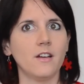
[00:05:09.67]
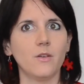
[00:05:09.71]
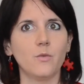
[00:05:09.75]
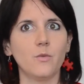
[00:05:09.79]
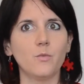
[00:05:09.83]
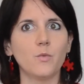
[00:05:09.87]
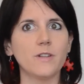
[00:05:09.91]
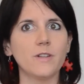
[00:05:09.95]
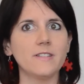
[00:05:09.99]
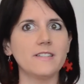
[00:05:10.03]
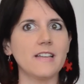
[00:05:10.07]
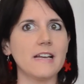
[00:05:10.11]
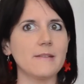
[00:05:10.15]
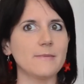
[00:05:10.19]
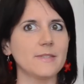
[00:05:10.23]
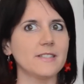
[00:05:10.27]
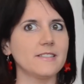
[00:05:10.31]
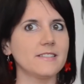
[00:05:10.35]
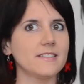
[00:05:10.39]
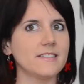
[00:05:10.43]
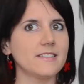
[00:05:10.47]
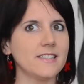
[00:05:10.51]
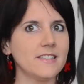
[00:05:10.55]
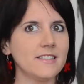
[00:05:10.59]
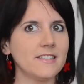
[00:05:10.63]
one time i
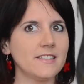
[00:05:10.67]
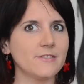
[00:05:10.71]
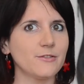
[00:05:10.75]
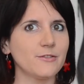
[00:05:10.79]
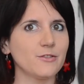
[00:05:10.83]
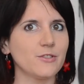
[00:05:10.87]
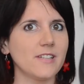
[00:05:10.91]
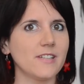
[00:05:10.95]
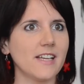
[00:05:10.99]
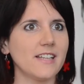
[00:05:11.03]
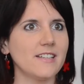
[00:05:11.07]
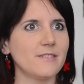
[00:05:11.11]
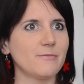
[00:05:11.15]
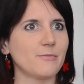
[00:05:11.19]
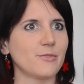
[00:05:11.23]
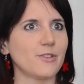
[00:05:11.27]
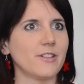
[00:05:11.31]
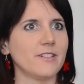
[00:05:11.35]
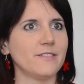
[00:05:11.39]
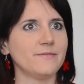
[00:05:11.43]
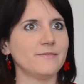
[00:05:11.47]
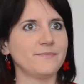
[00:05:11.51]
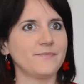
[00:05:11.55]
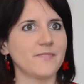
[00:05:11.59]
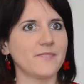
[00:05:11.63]
did an interview in
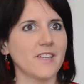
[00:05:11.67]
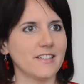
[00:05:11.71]
edinburgh